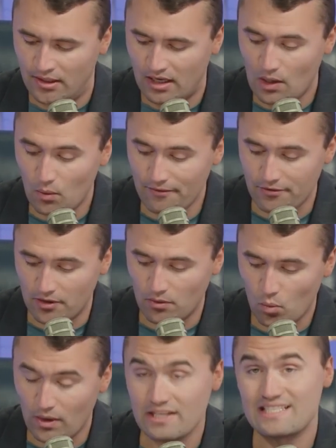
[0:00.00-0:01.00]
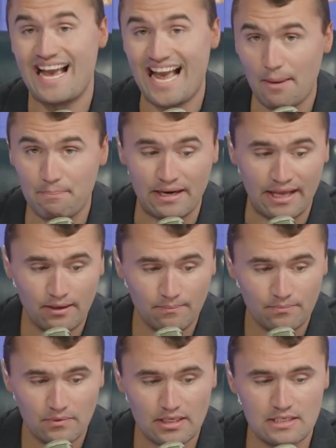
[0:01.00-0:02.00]
However, what is
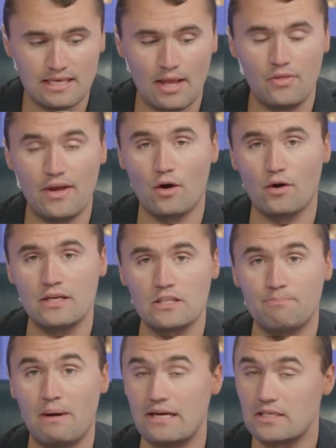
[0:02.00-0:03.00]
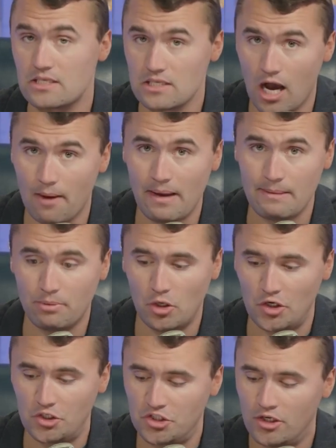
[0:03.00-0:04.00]
happening is that there is, by some, a
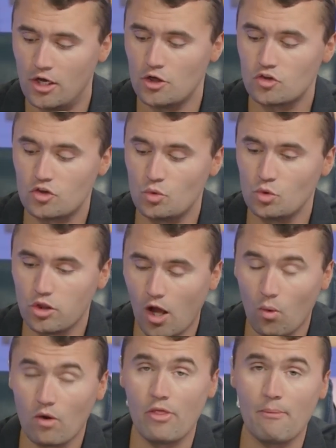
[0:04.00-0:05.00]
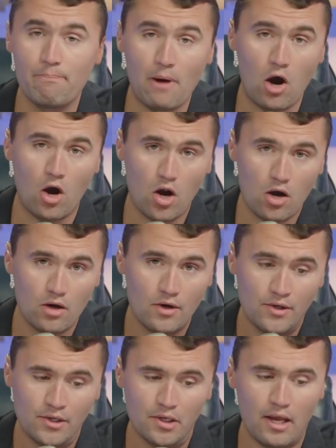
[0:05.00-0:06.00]
push to lower the bar
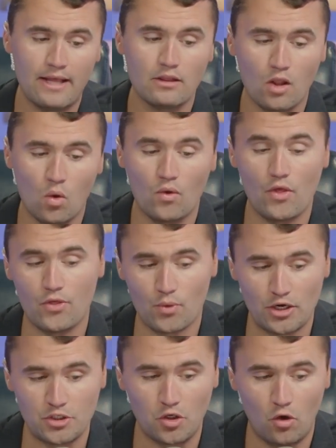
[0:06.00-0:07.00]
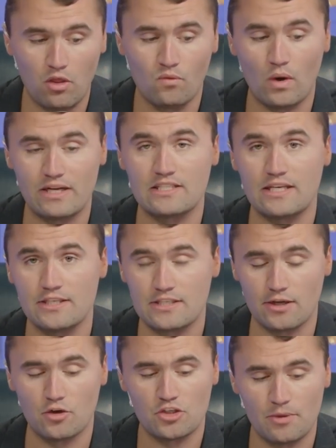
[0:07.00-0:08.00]
and lower the threshold of what is
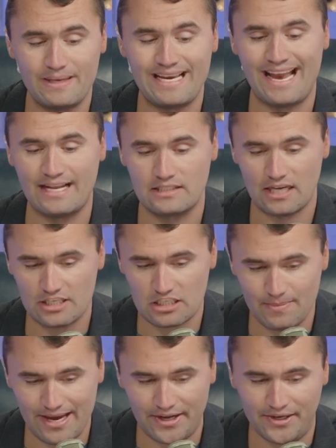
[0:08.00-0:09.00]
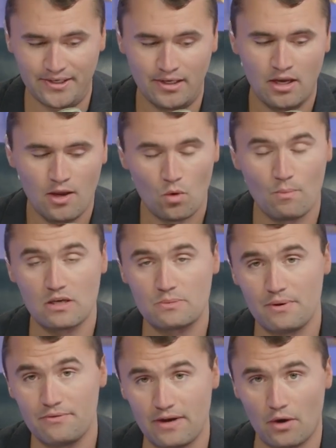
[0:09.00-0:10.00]
considered to be anti-Semitic. We must
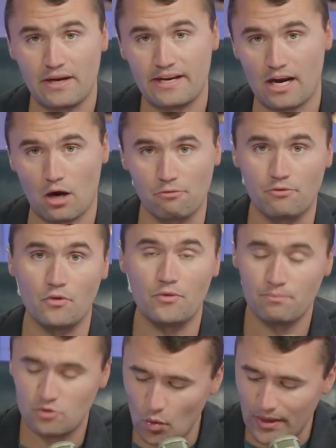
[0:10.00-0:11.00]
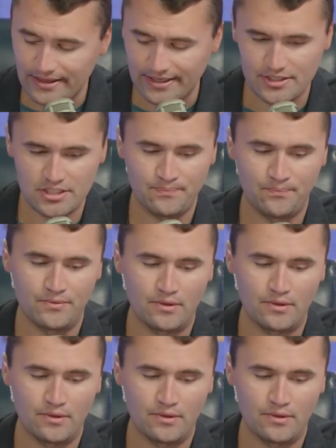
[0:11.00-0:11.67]
be very careful doing this.